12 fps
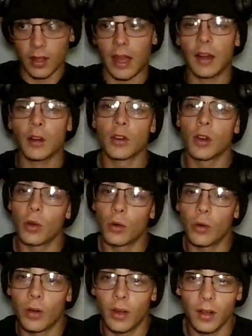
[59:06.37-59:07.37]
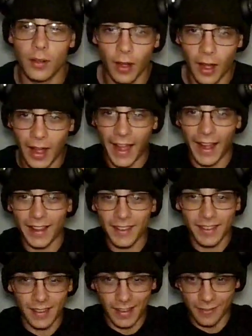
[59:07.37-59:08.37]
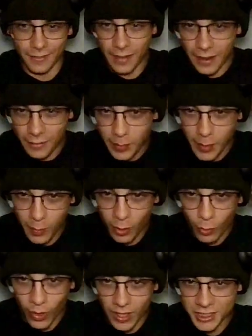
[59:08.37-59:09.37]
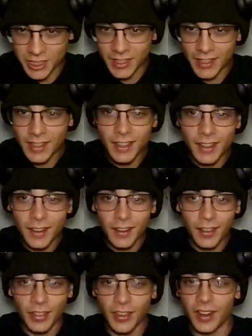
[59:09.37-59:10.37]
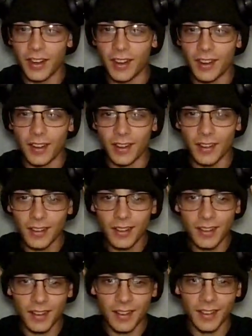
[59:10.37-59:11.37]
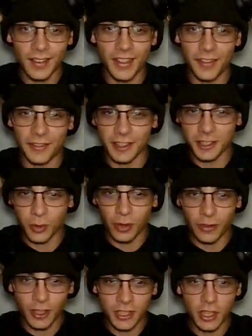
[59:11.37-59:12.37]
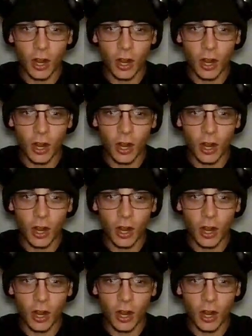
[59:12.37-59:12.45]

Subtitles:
I don't know if people are watching the visual version.